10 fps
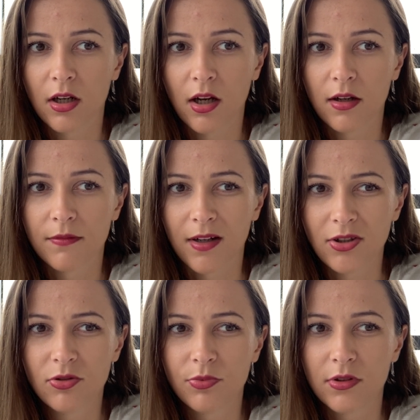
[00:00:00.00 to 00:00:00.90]

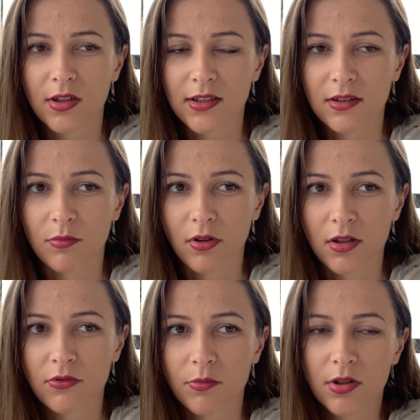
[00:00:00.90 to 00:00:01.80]
I should put
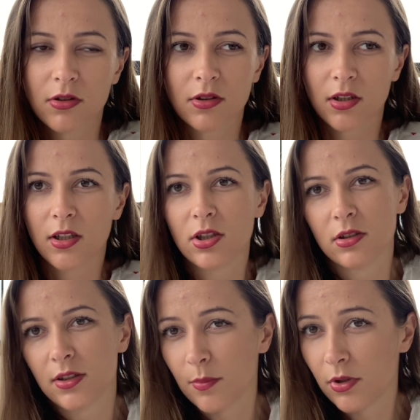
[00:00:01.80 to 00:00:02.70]
testimonials from the
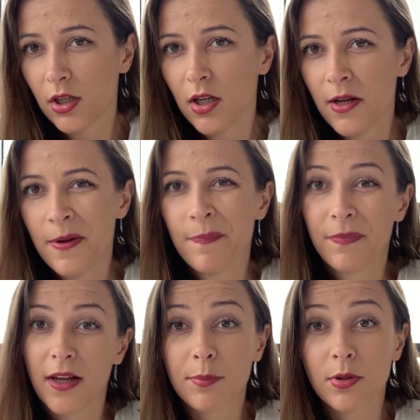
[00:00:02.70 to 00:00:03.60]
consultation somewhere.
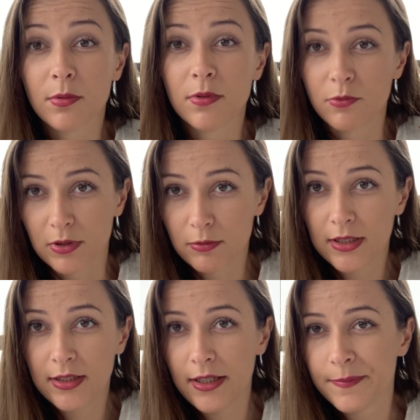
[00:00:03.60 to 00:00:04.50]
I probably will
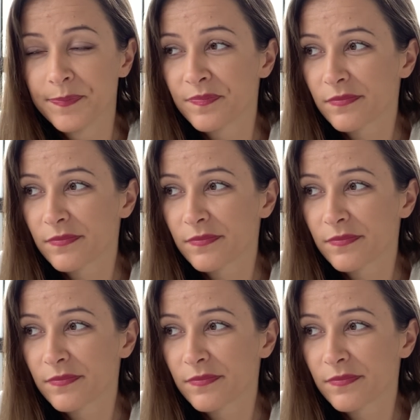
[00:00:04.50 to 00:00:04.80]
one day.